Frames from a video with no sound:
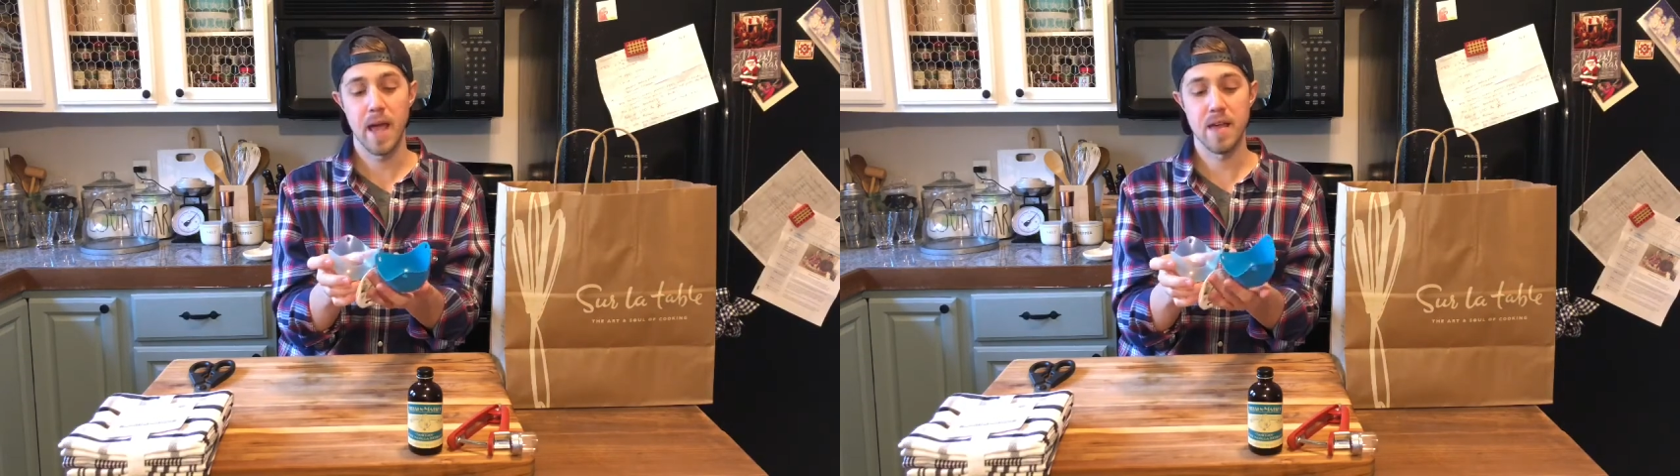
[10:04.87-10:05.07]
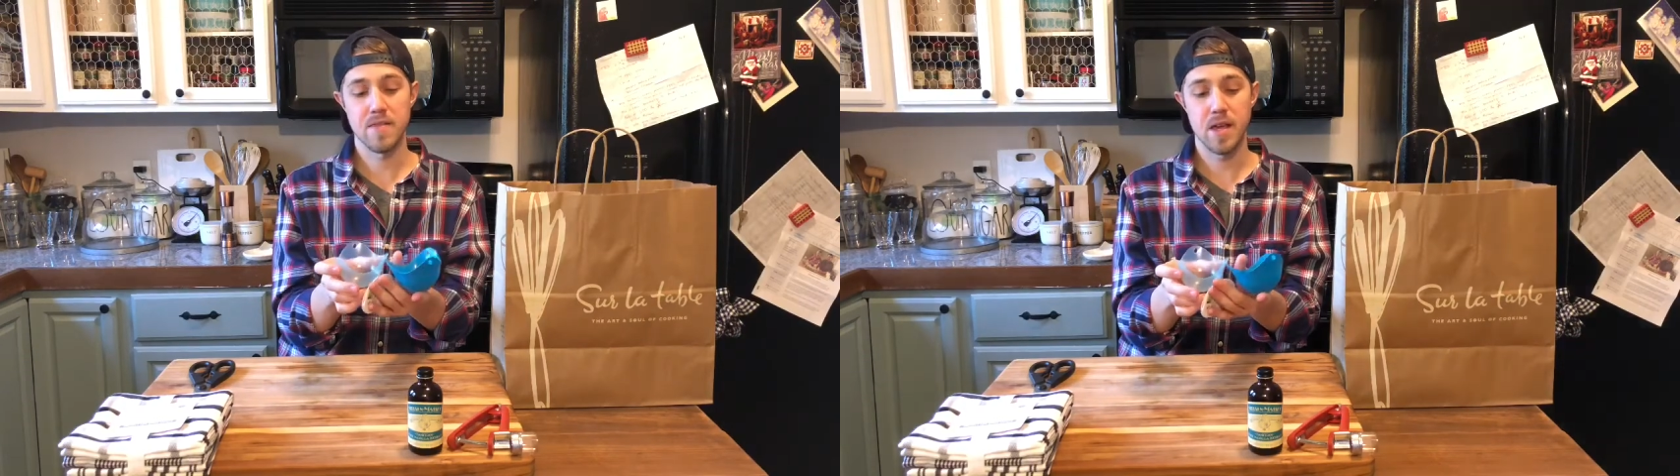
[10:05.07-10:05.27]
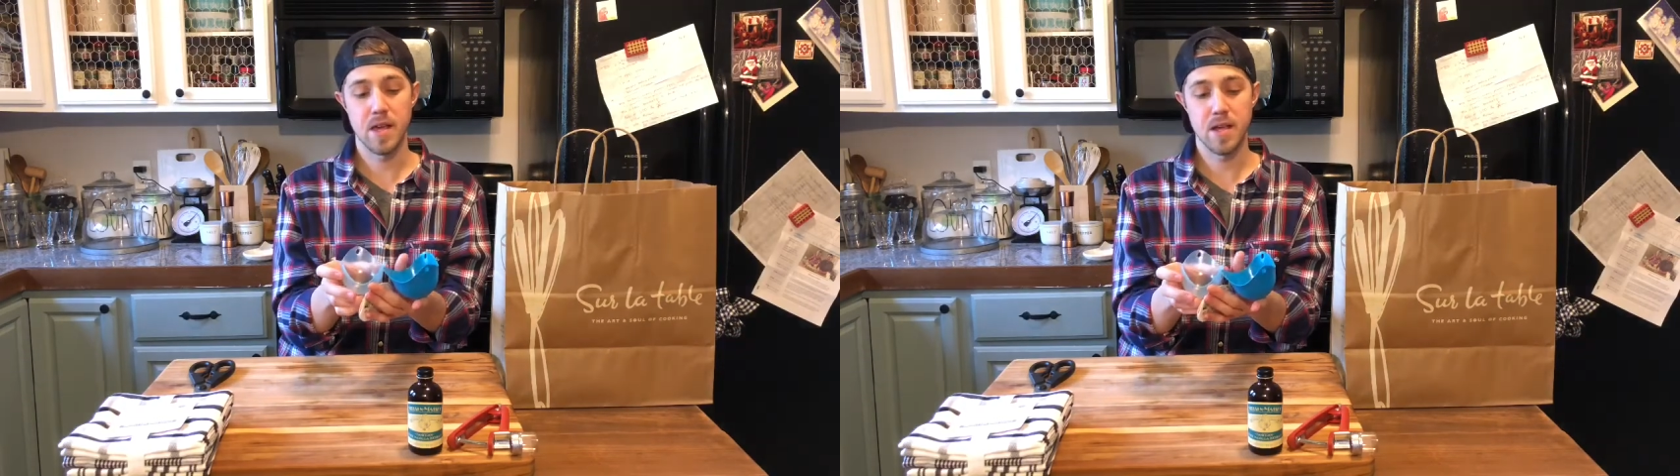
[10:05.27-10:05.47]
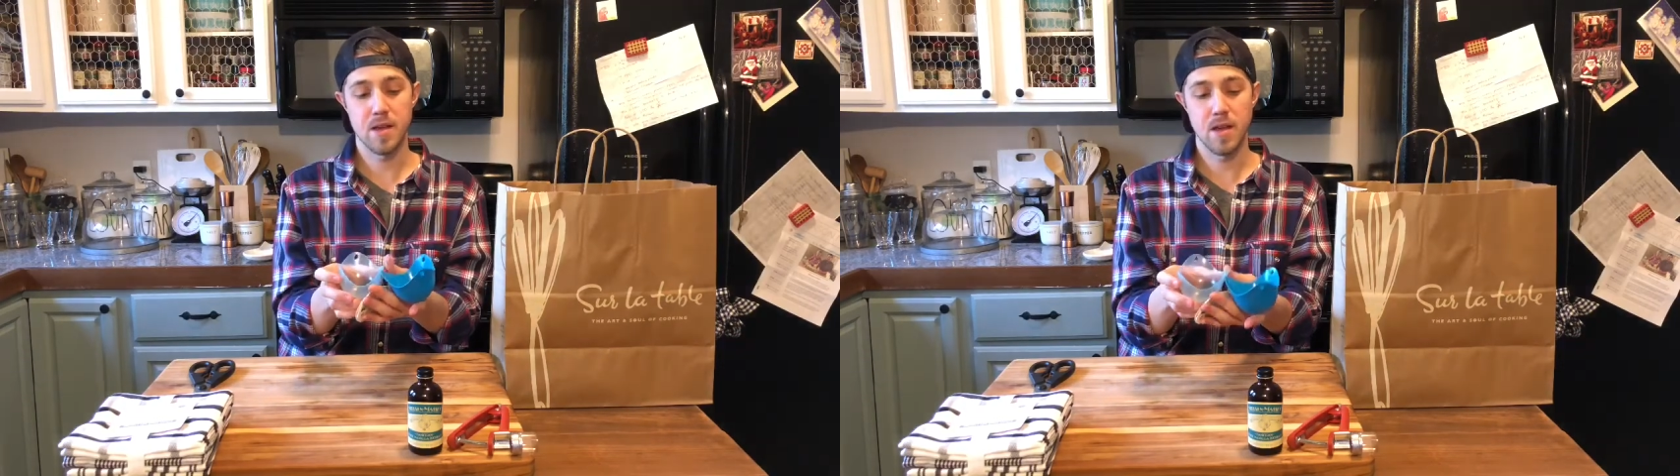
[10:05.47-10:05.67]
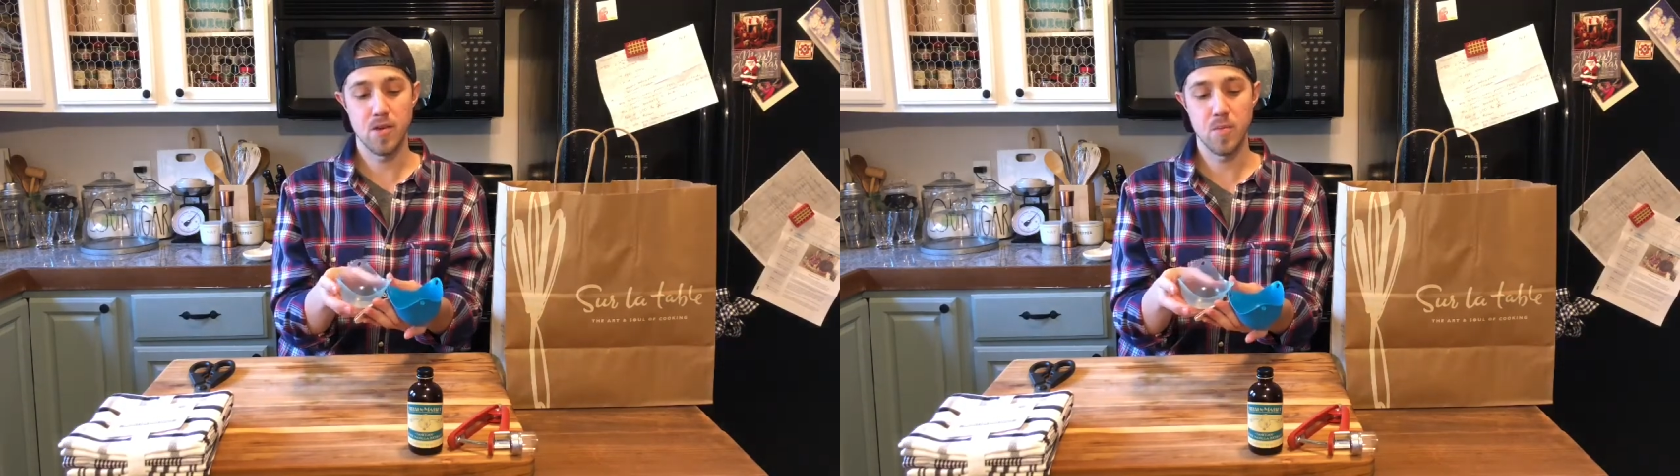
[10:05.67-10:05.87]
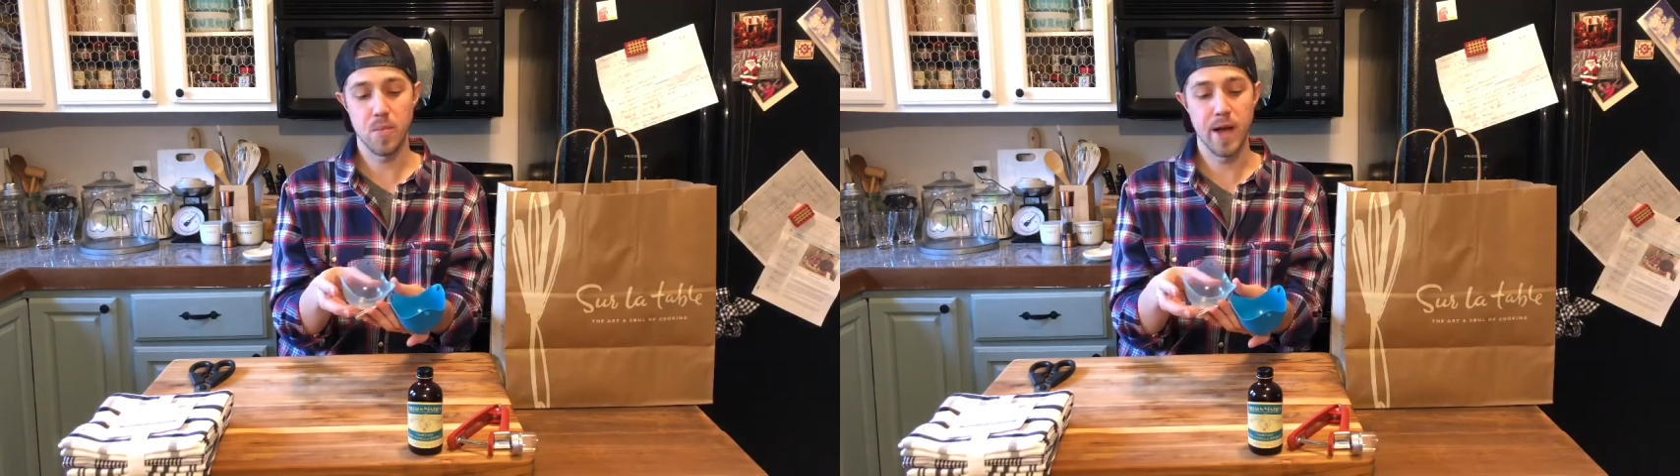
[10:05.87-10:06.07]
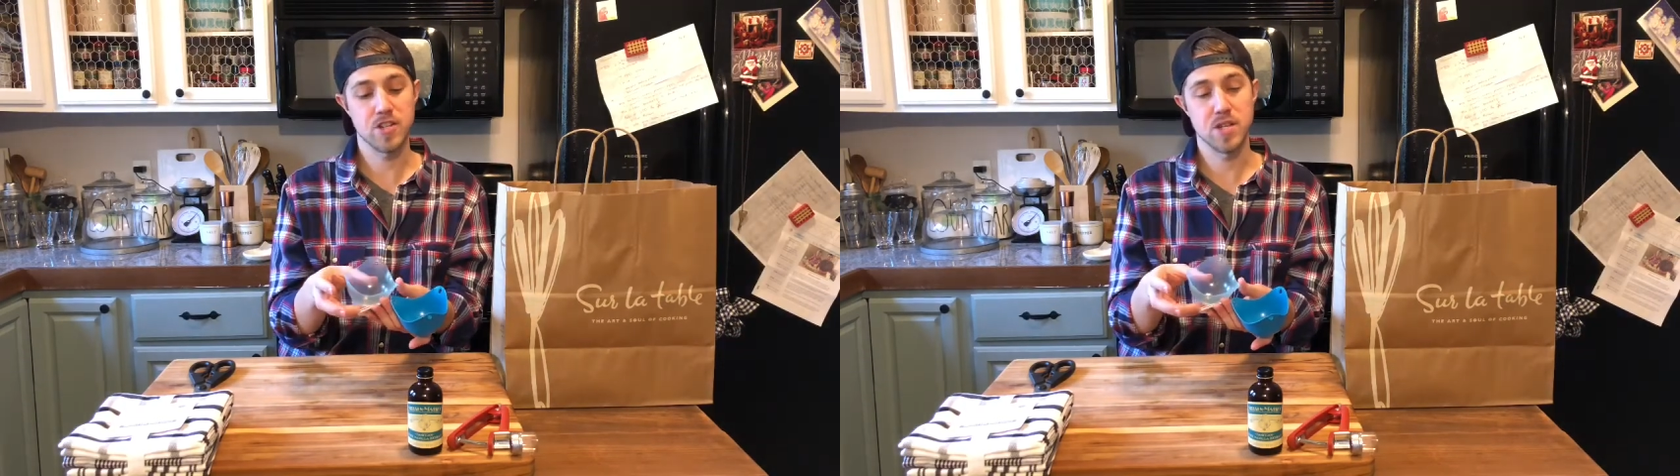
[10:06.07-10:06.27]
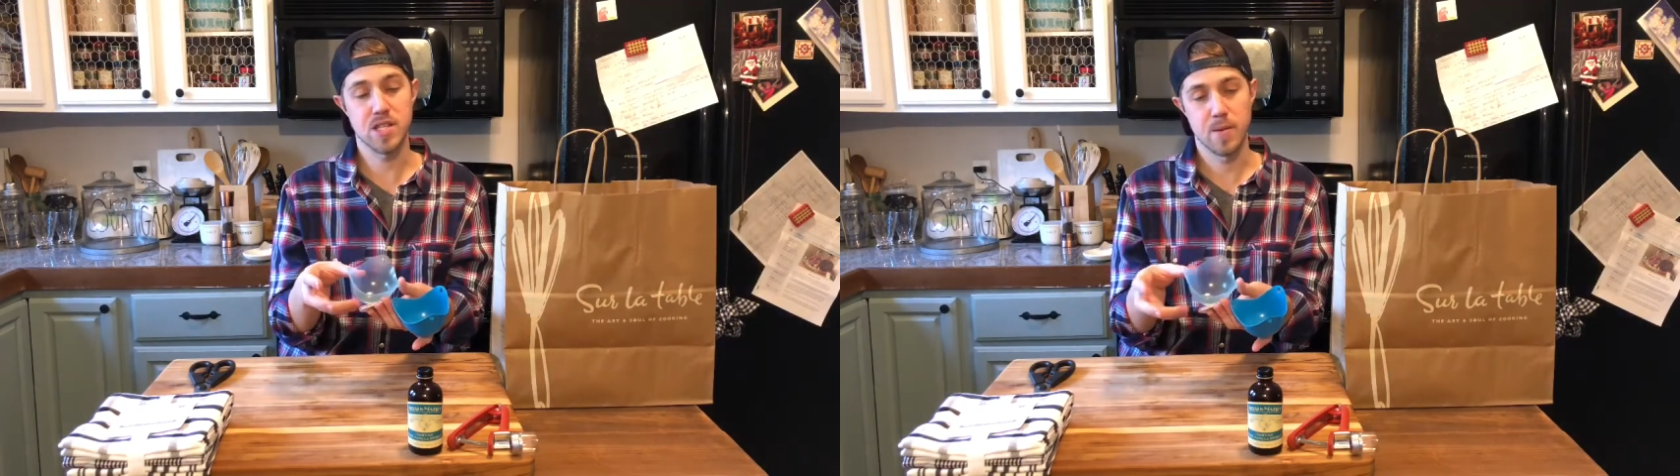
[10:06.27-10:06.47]
and then you
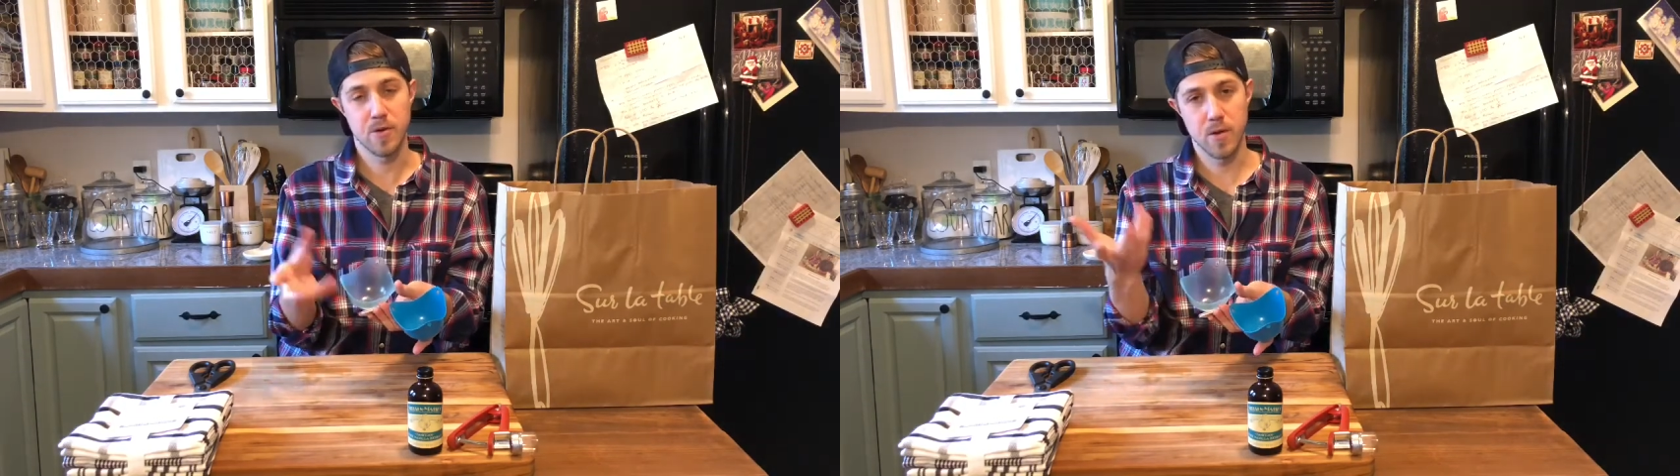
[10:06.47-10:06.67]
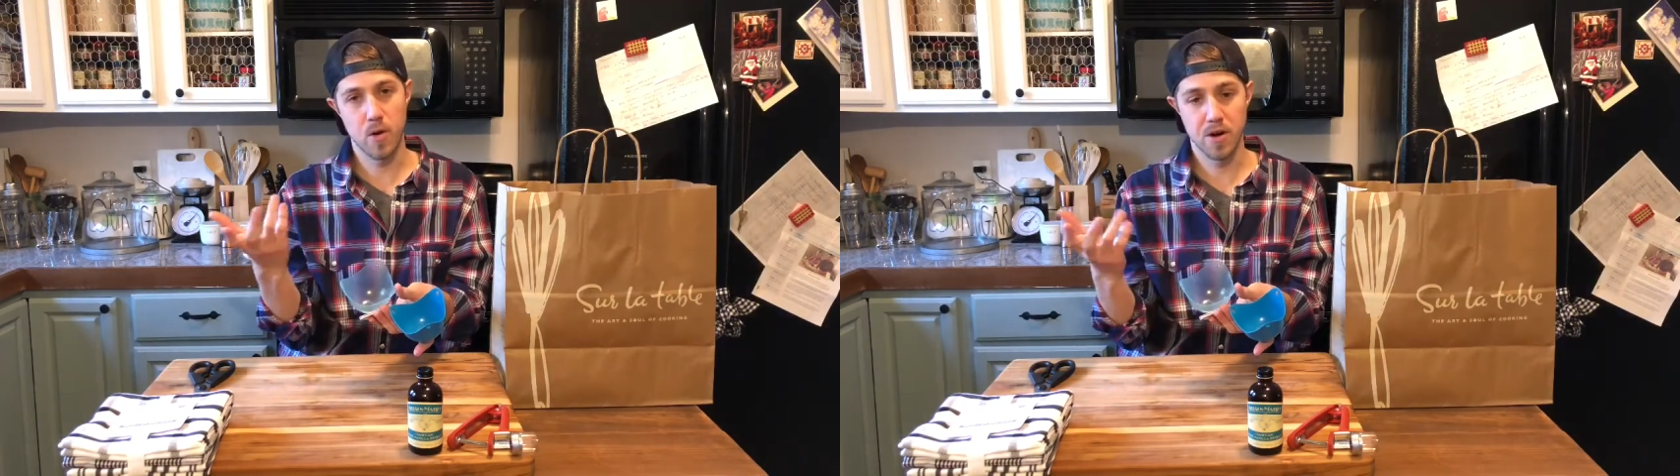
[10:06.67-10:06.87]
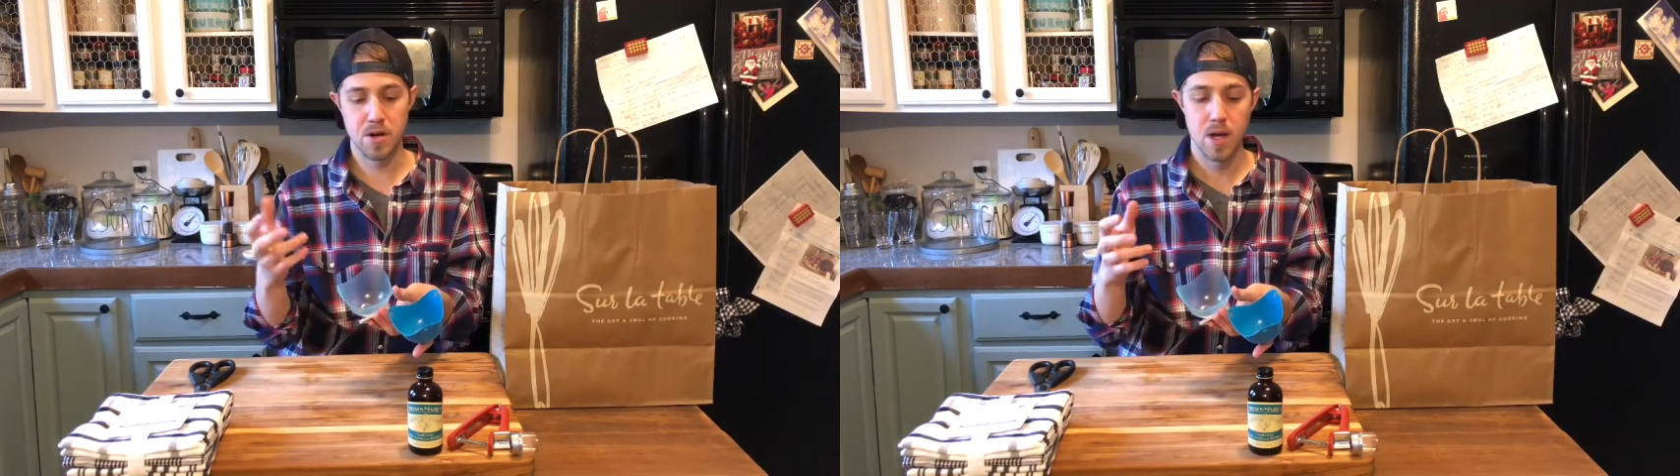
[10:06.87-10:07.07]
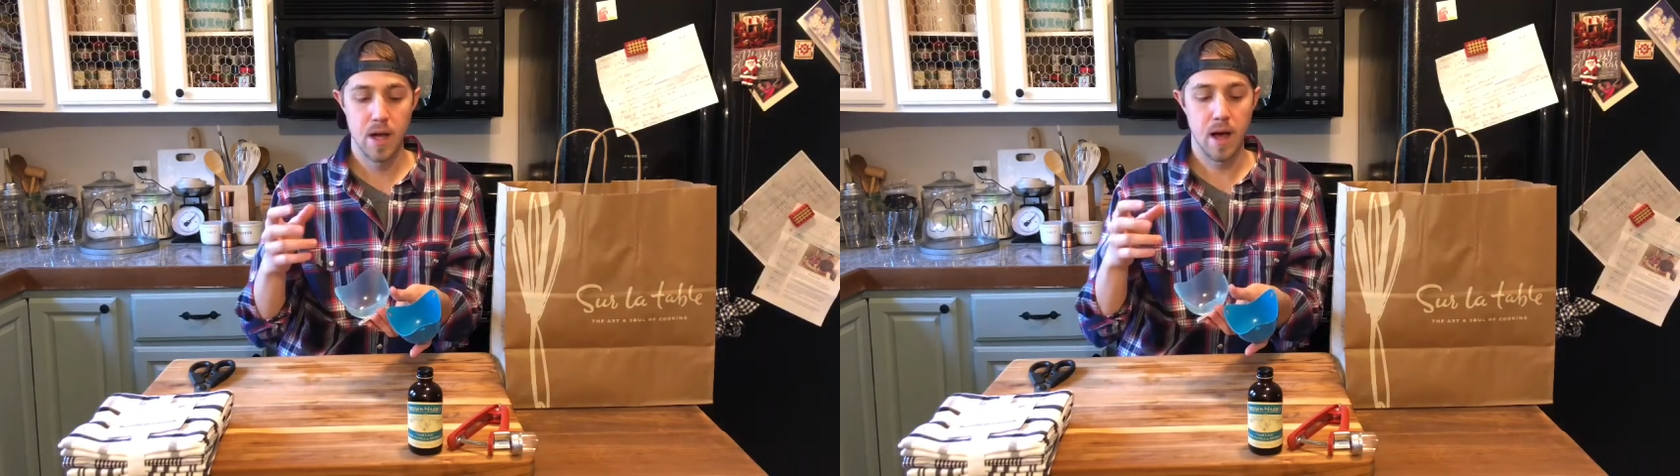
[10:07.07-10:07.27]
actually simmering water,